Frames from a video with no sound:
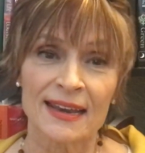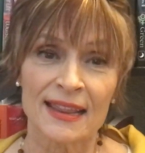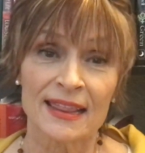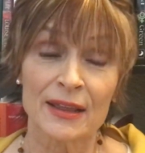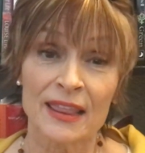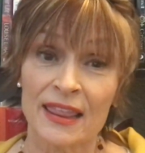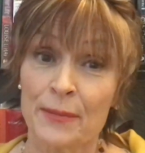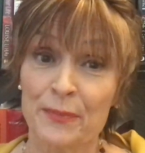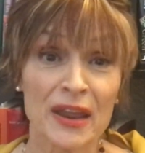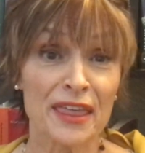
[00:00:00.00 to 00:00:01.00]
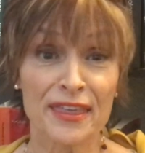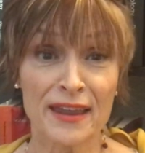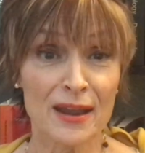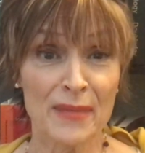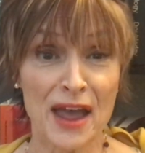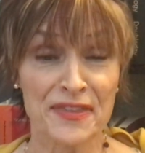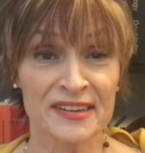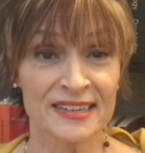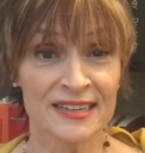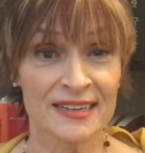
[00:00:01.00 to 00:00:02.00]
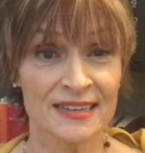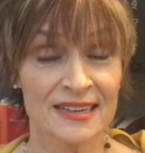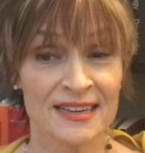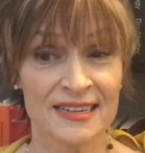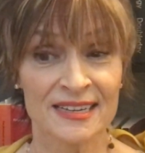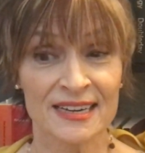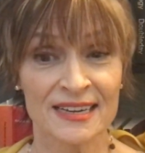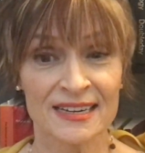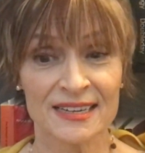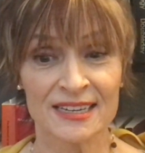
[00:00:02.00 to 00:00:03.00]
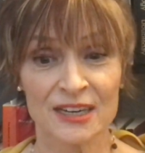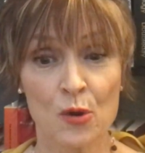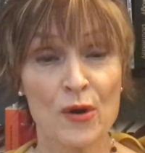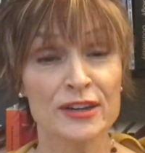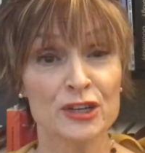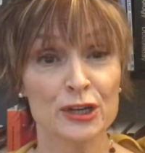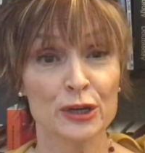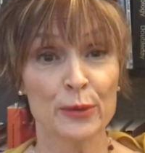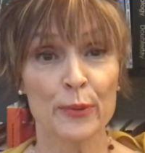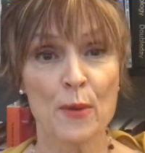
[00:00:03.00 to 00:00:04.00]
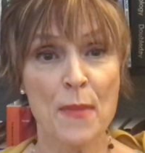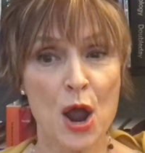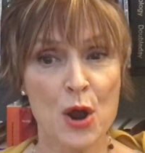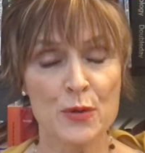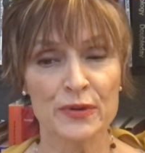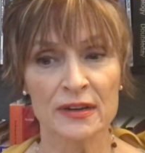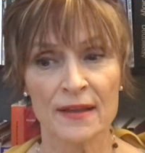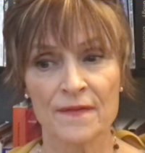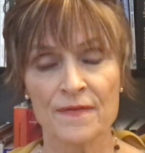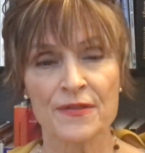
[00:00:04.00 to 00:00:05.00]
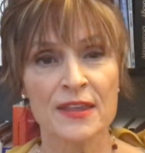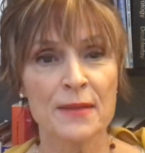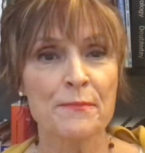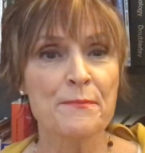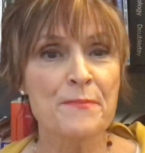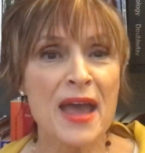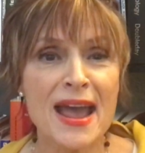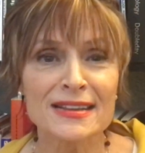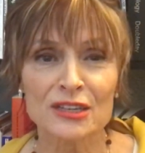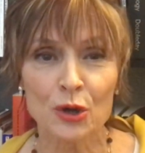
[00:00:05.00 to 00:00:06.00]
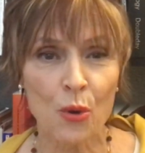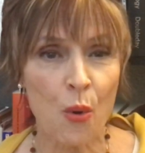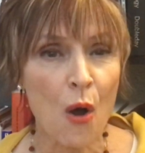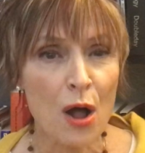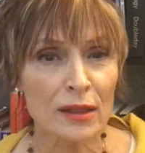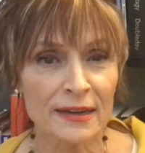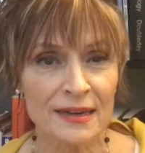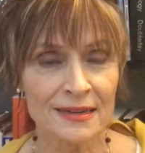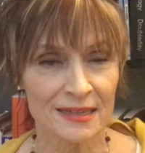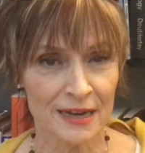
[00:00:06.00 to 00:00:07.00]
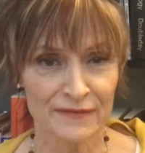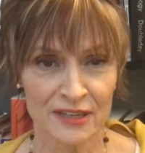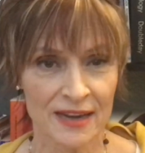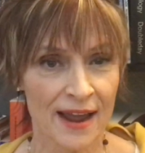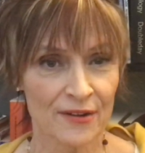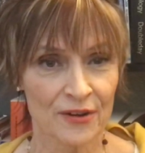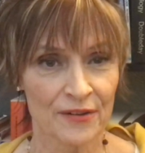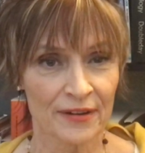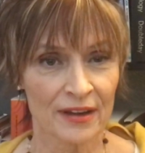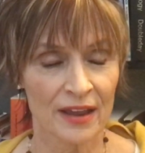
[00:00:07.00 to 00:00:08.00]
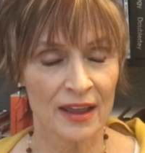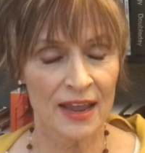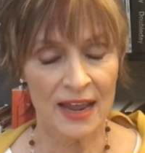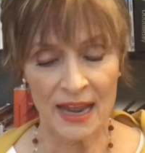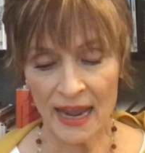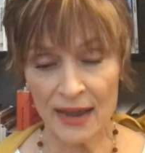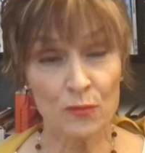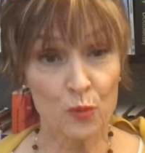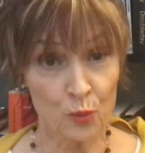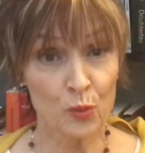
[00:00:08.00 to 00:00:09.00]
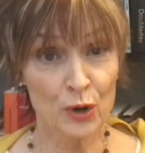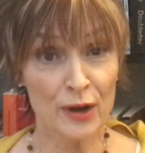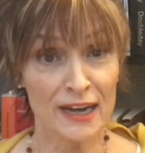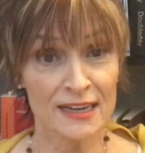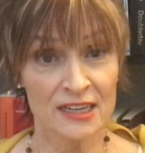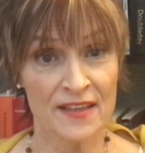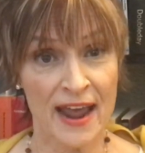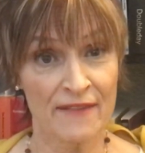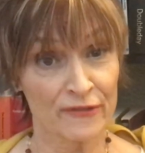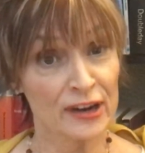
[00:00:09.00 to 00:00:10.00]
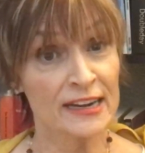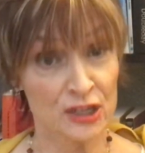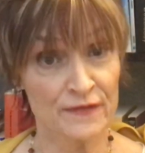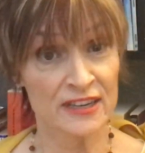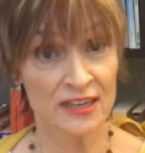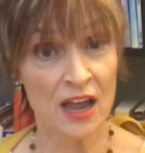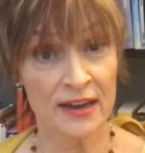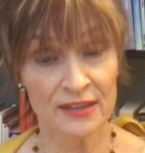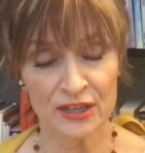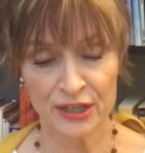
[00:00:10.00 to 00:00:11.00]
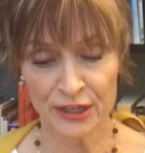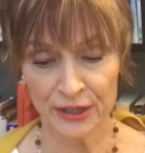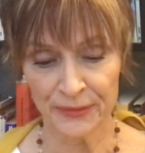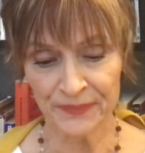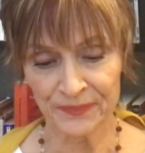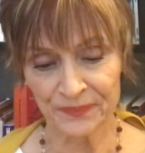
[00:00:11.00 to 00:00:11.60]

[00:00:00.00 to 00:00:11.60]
The big thing about this is going to promote the best qualities of Saturn. And we'll get into that for each of the signs too.